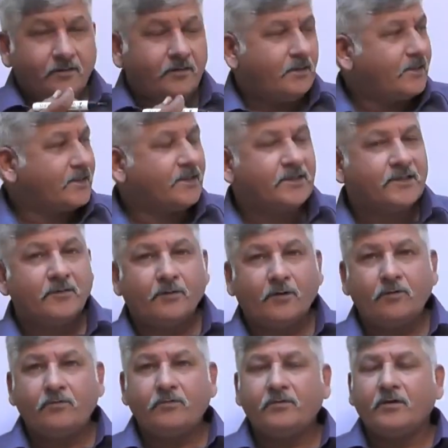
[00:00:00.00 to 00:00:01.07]
discussed
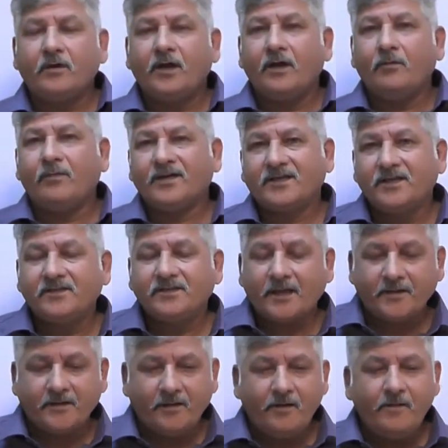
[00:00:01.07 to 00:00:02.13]
about machine
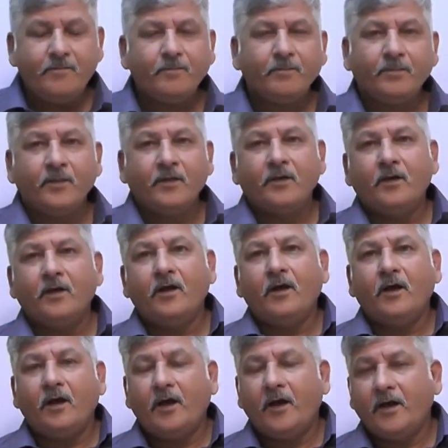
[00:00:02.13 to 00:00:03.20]
cycle,
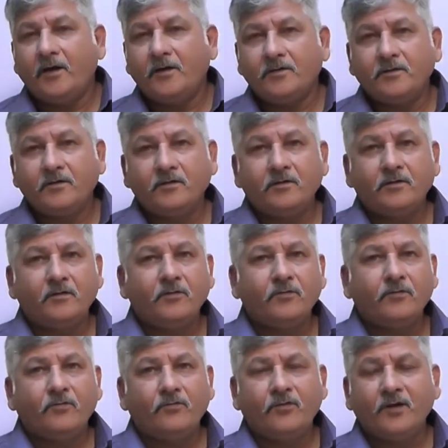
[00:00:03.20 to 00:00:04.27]
and
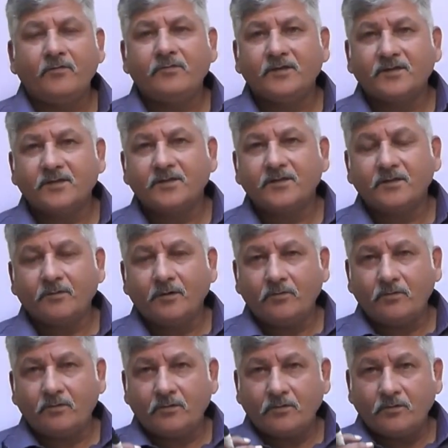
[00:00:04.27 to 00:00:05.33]
we have discussed
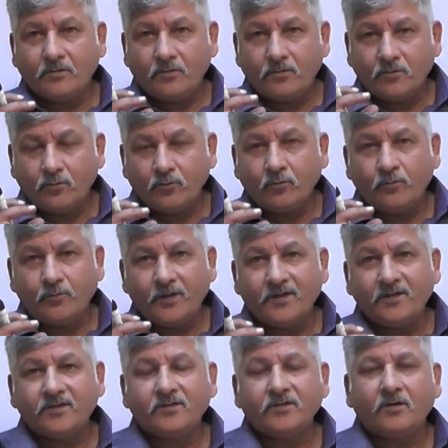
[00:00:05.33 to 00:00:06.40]
about two
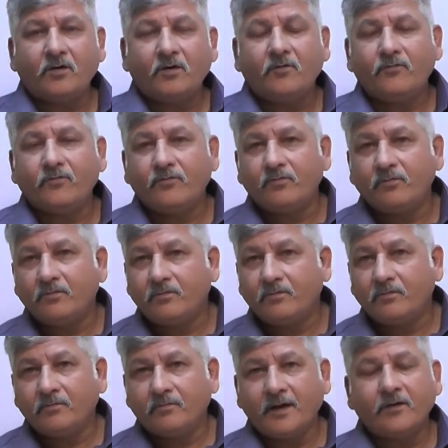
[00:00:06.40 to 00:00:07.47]
pins of
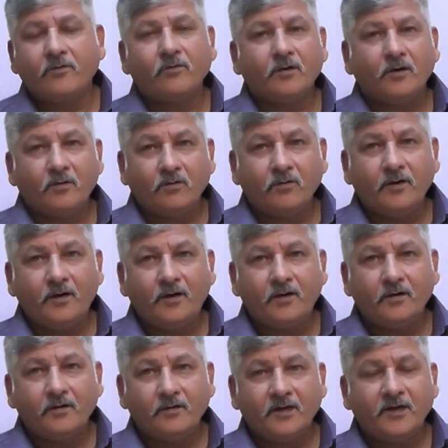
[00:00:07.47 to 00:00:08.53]
microcontroller,
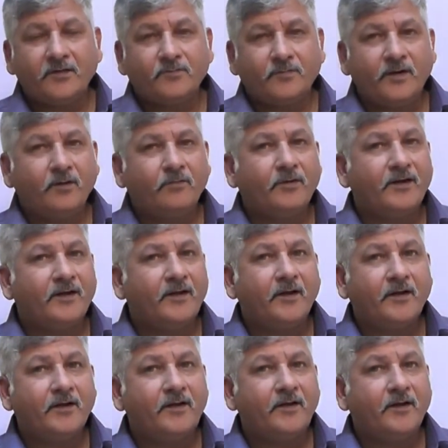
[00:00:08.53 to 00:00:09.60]
that is pin number
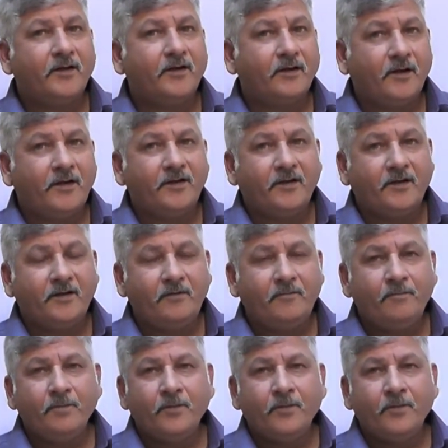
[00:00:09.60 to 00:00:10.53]
18 and 19,